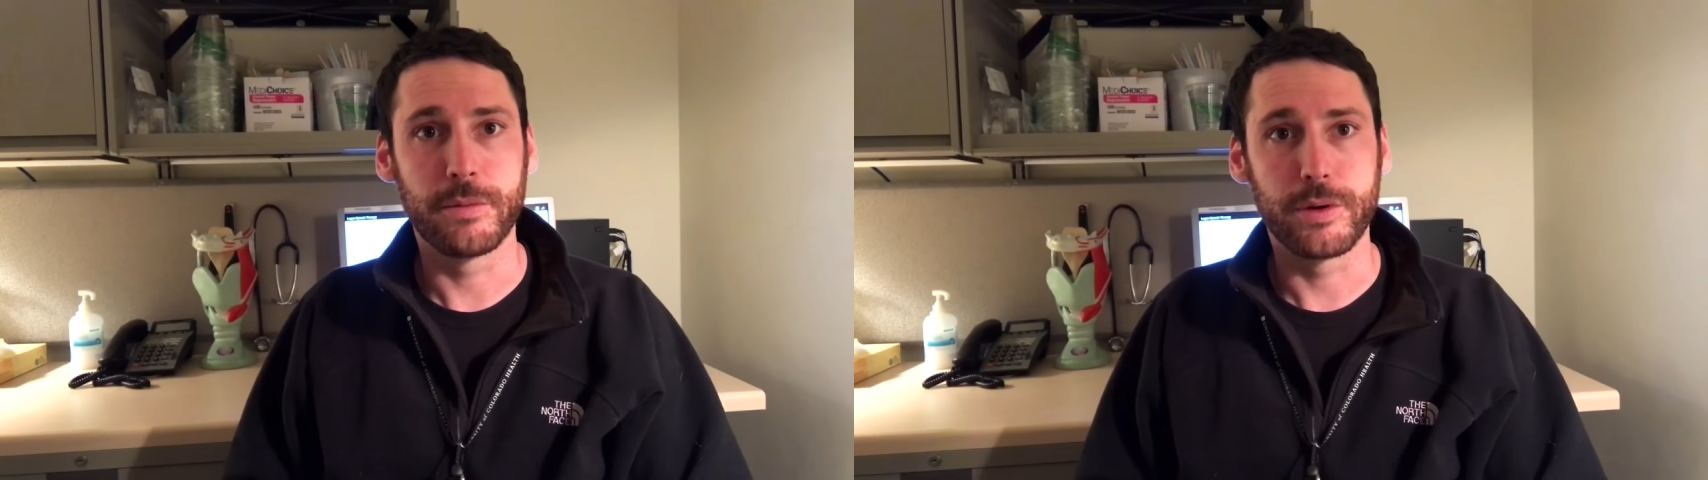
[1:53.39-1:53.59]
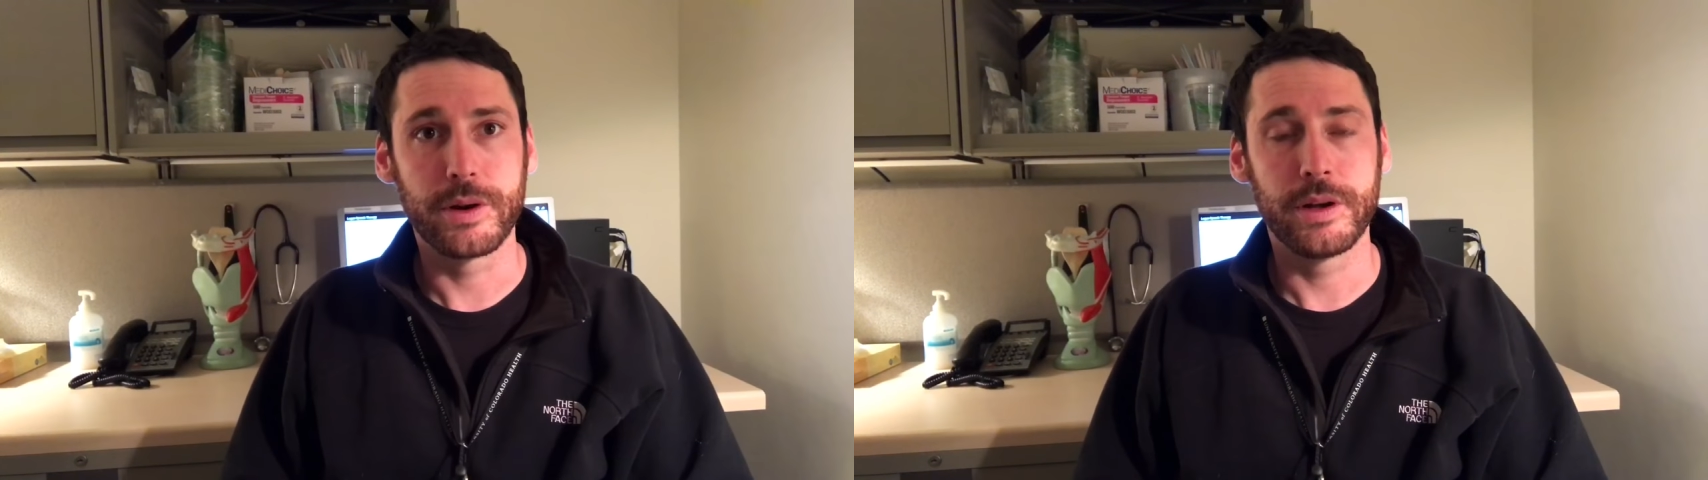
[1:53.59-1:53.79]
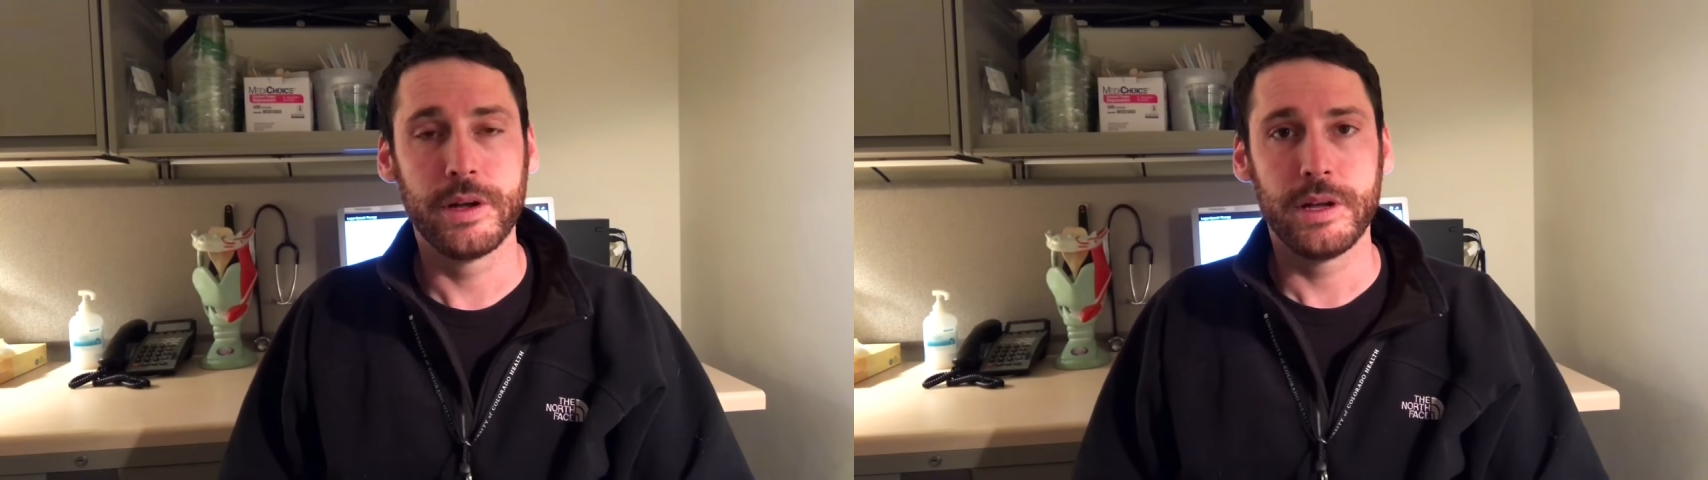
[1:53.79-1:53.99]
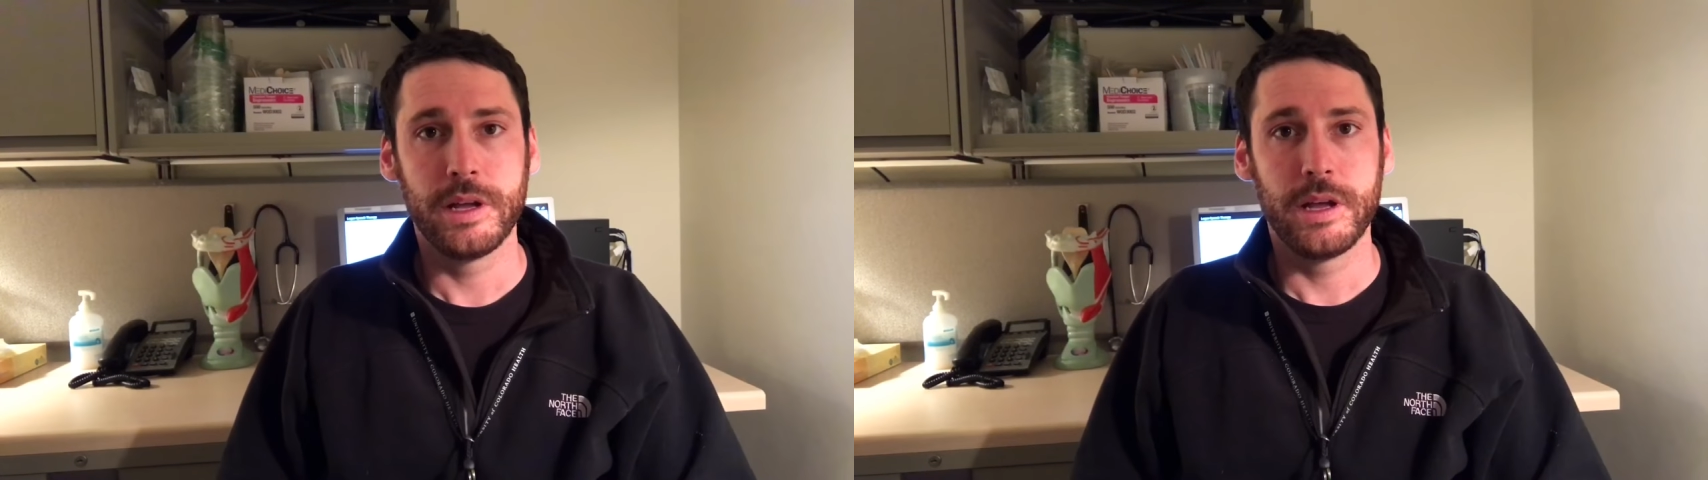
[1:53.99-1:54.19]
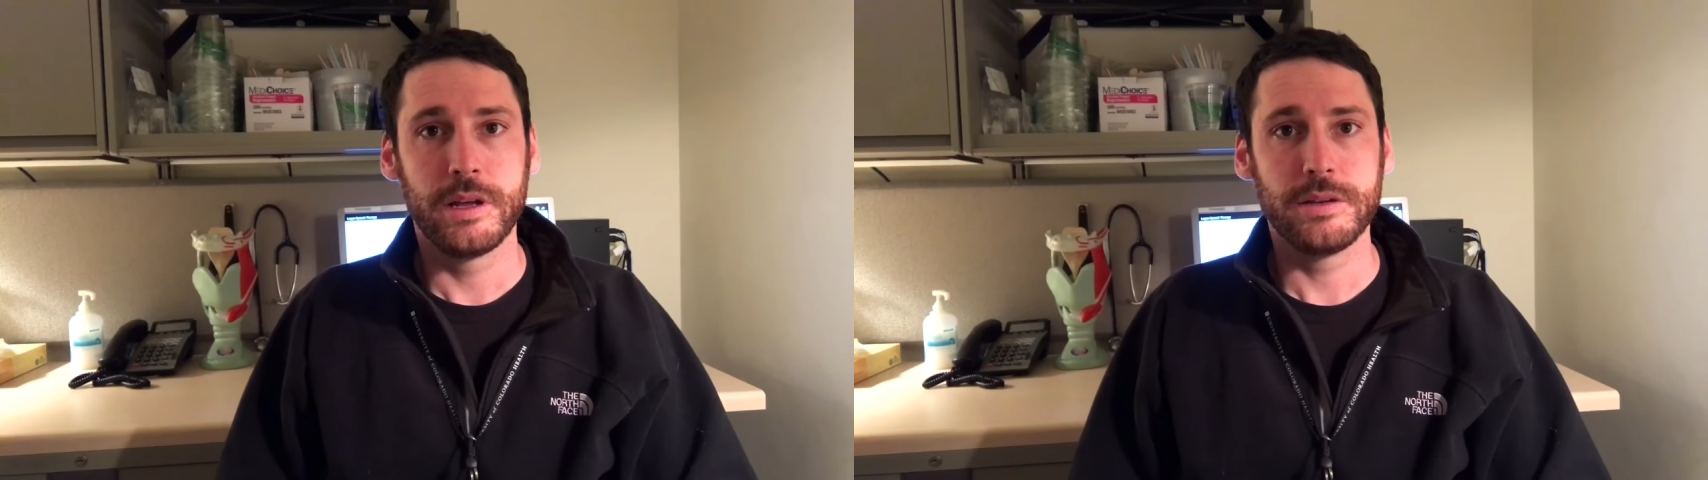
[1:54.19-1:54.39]
more
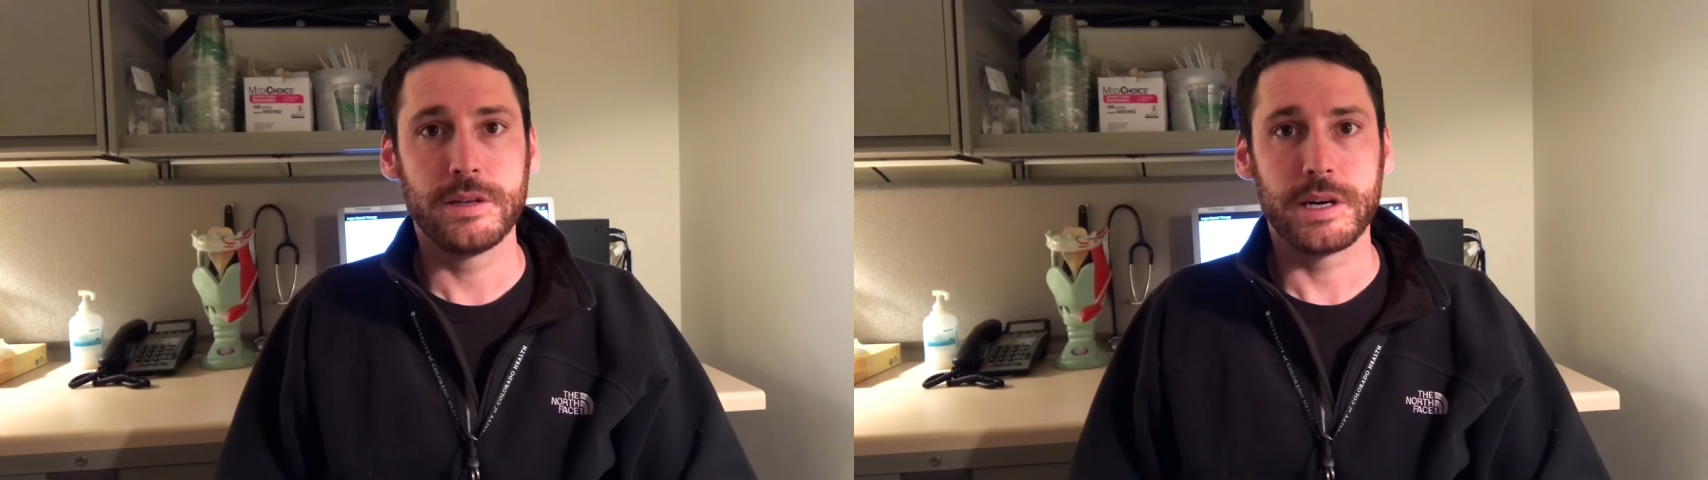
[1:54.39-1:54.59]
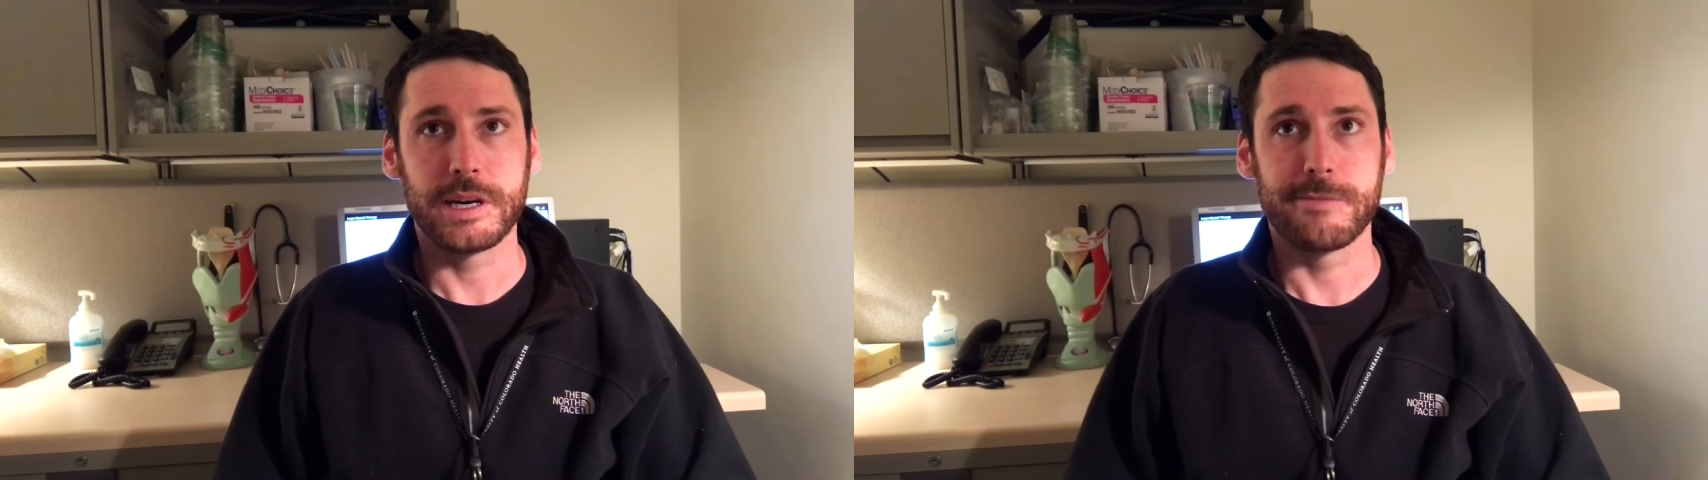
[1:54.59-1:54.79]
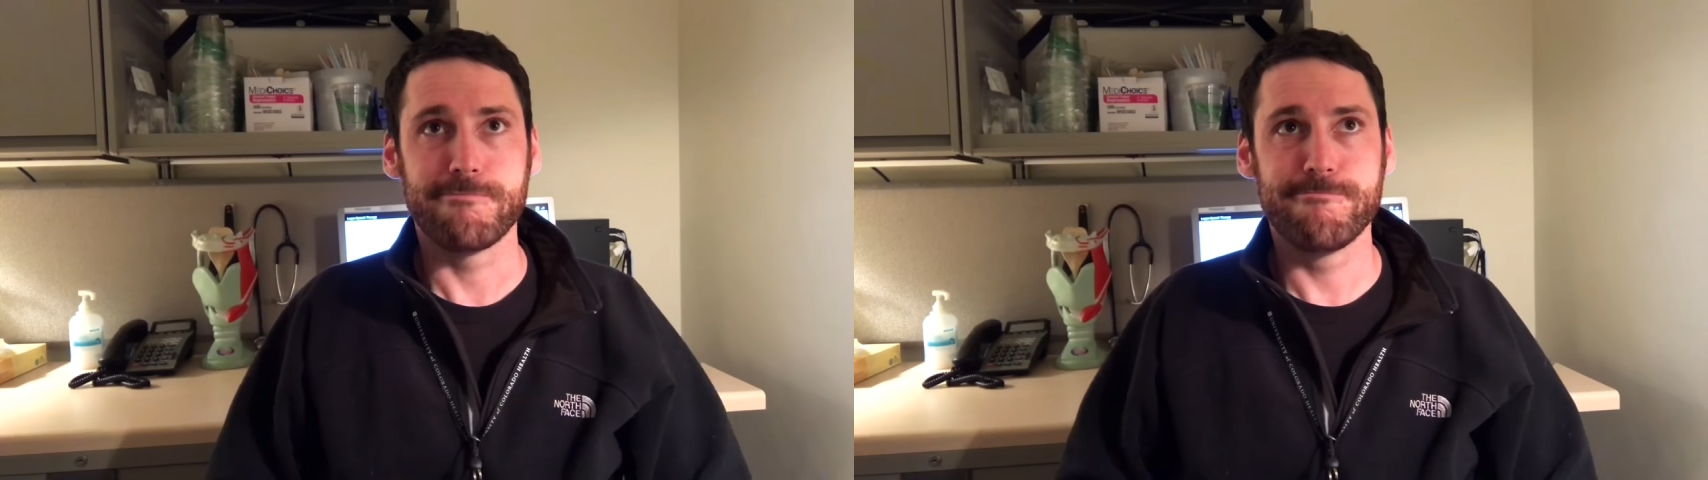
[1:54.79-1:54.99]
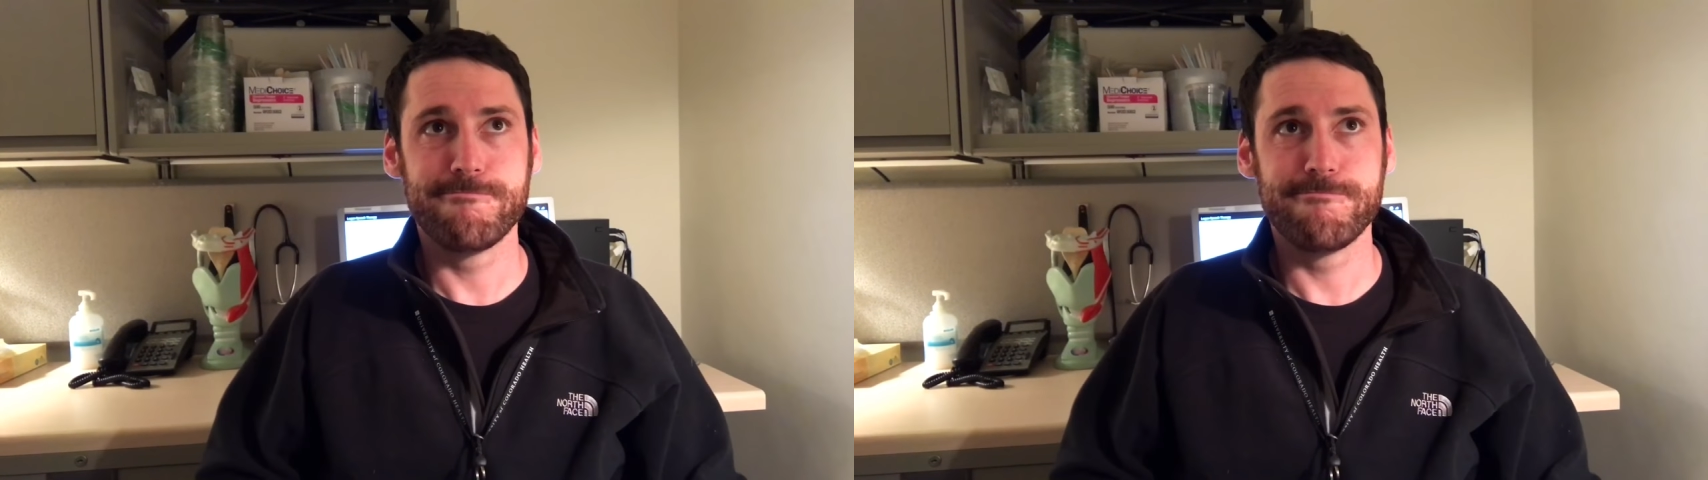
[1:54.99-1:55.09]
um,